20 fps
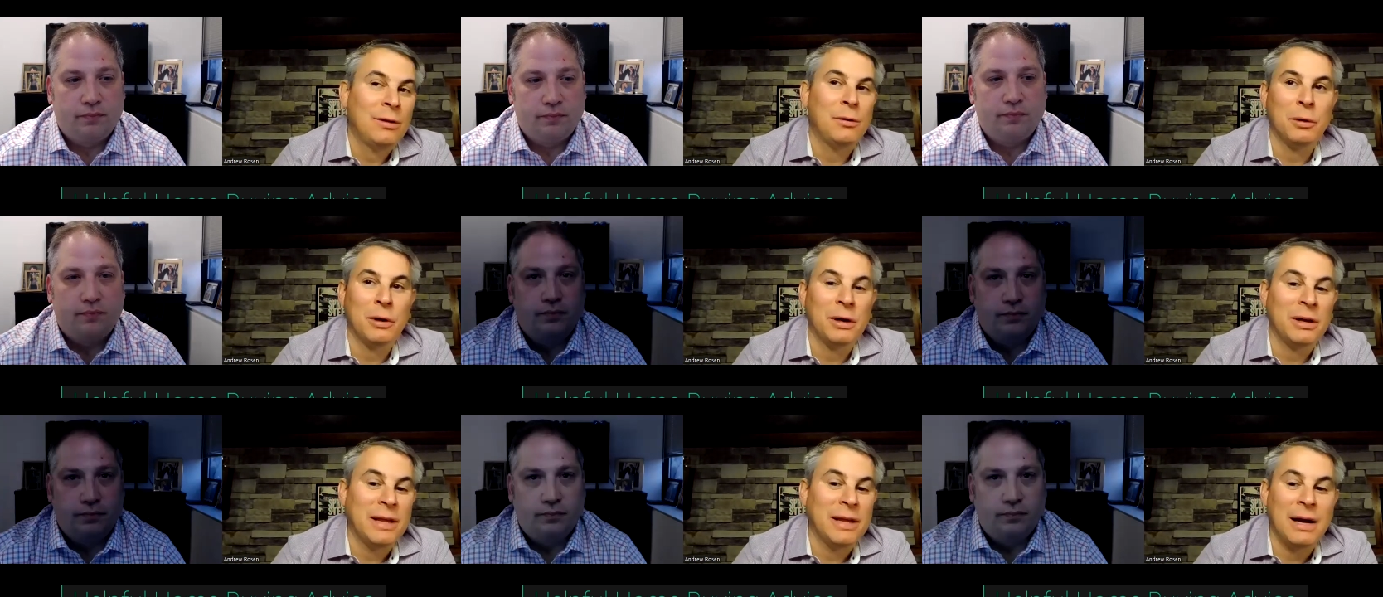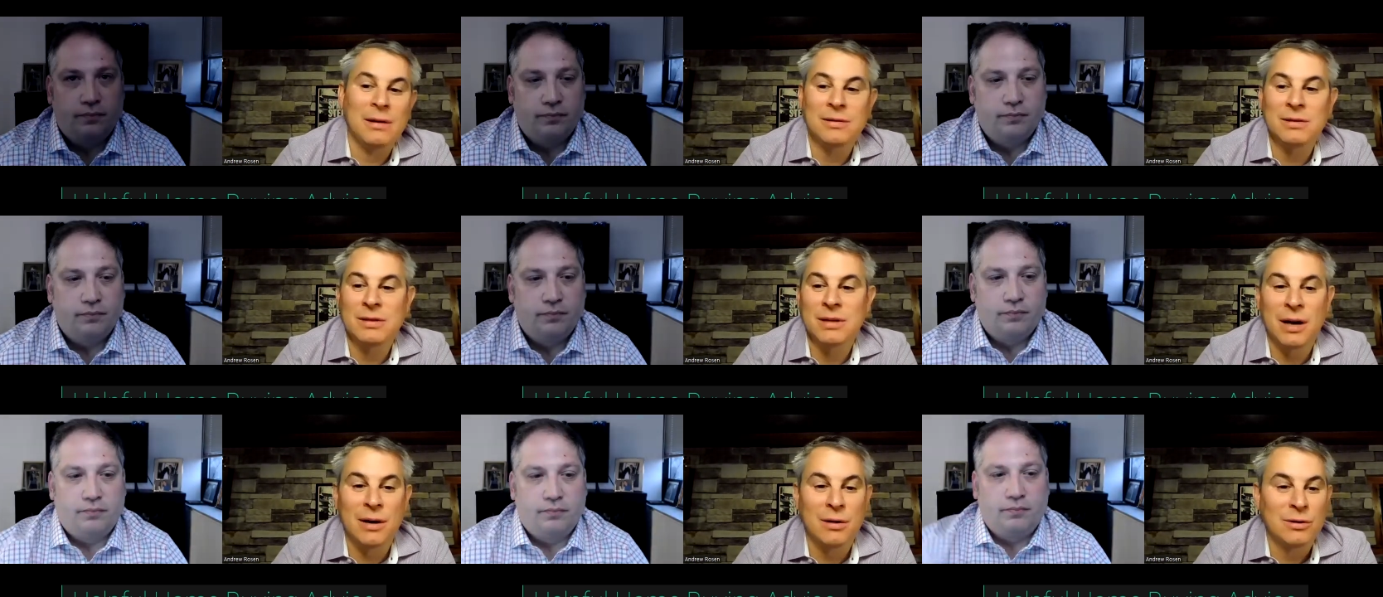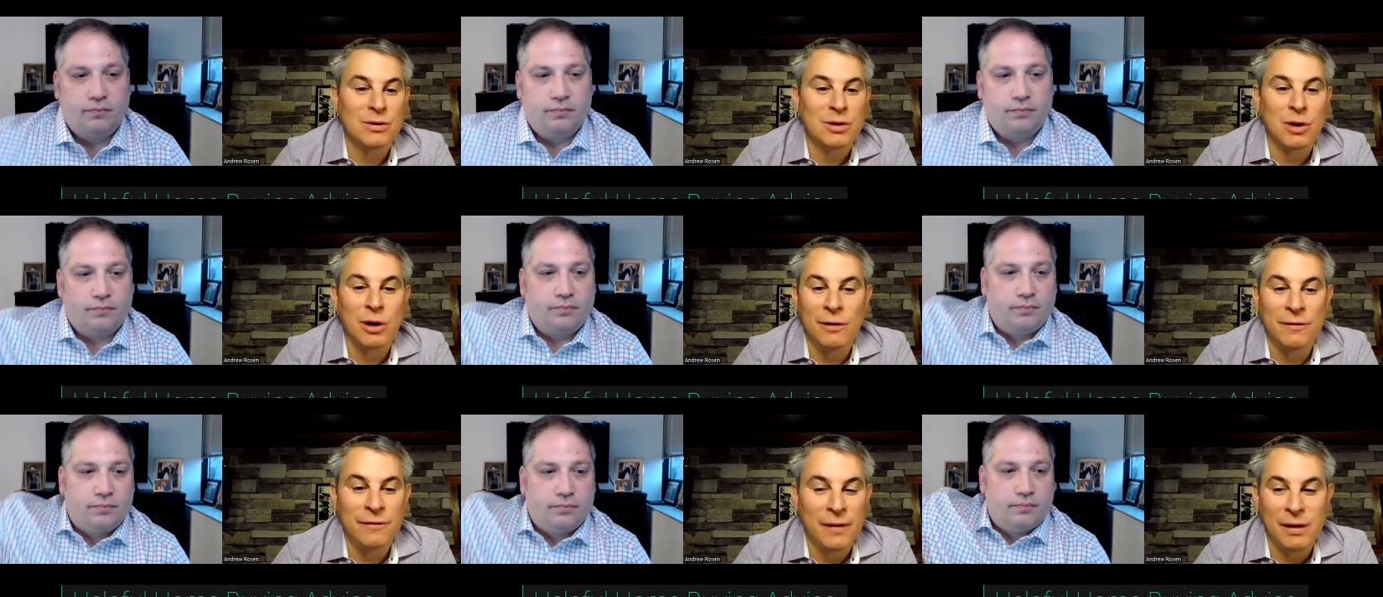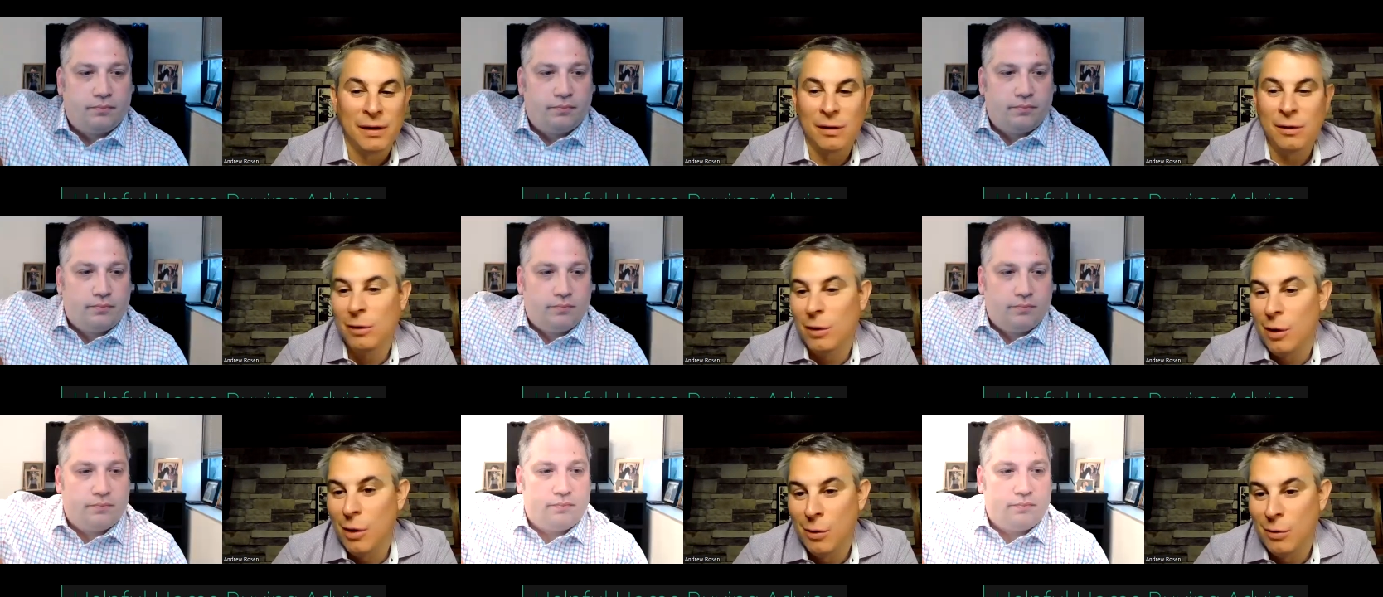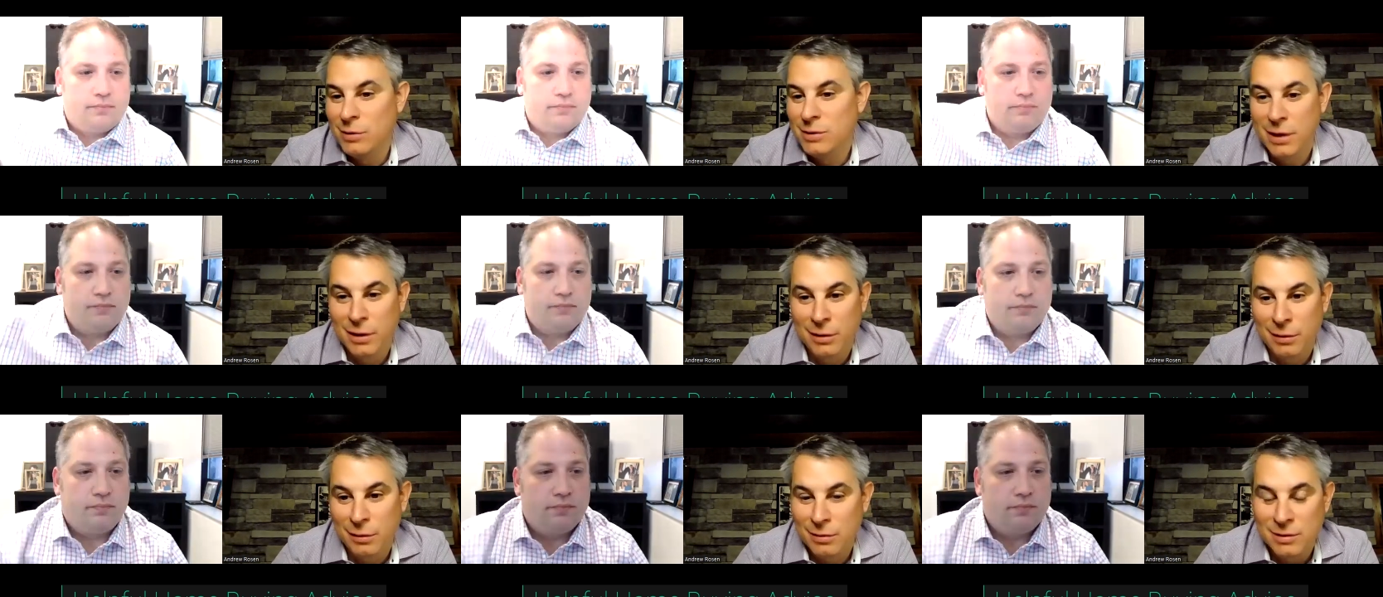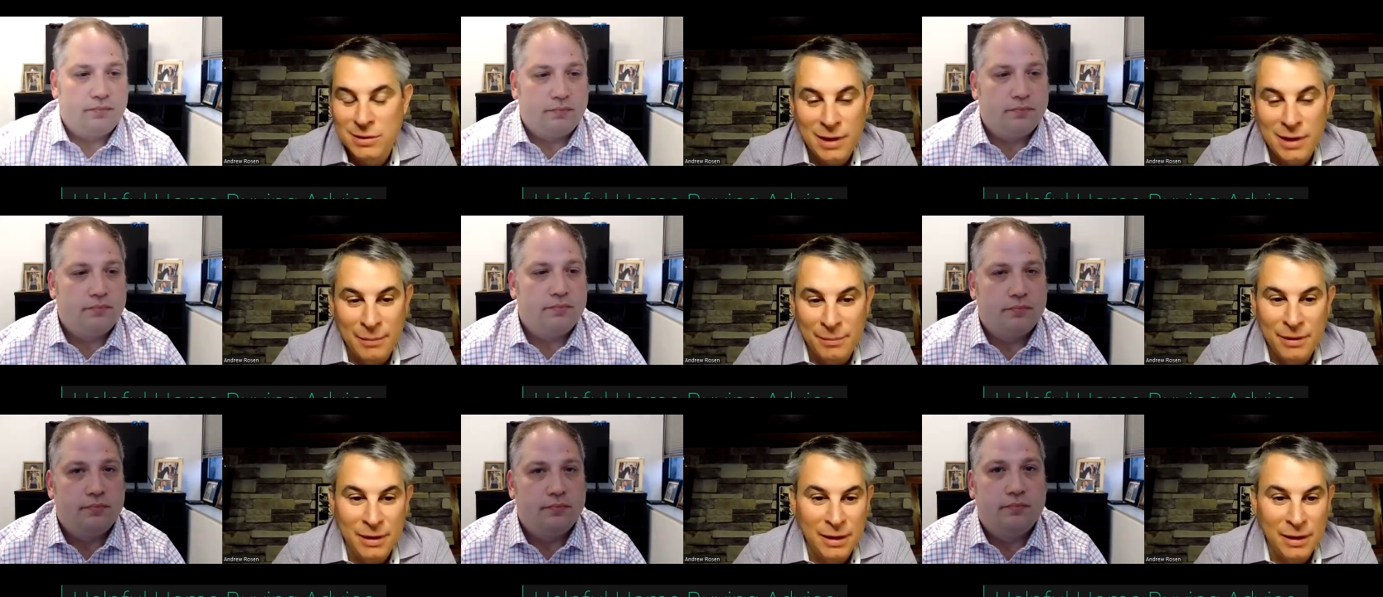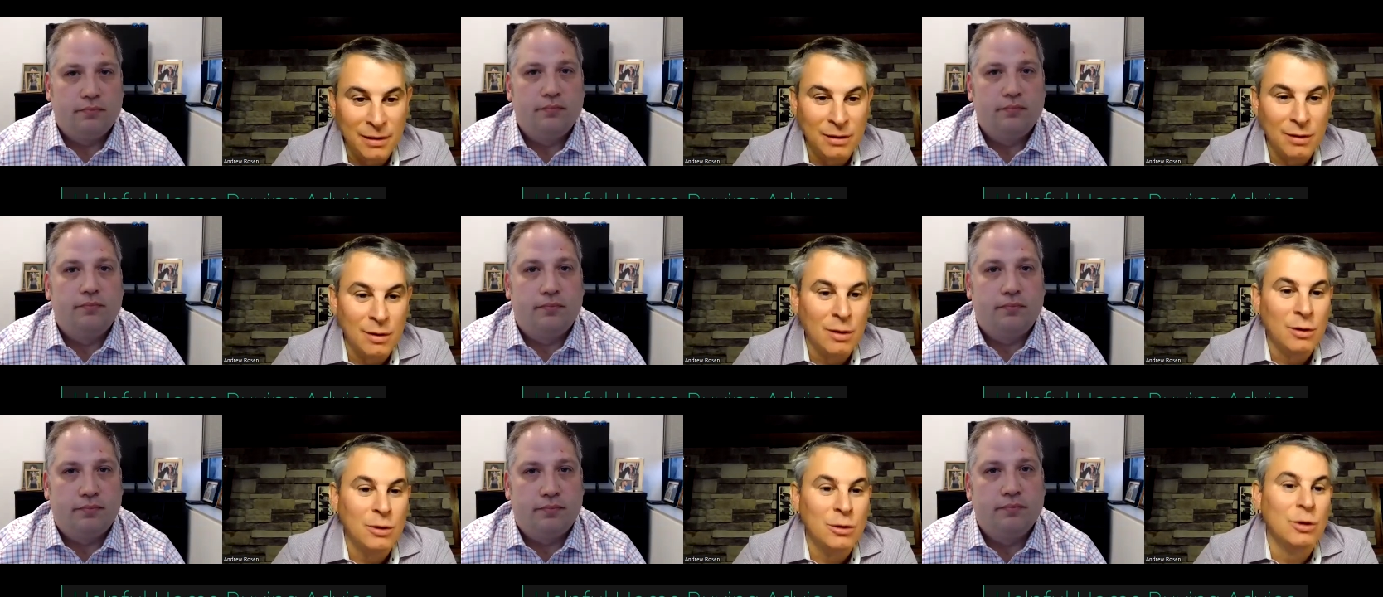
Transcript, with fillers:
Speaker 1: $30,000 off at closing or something,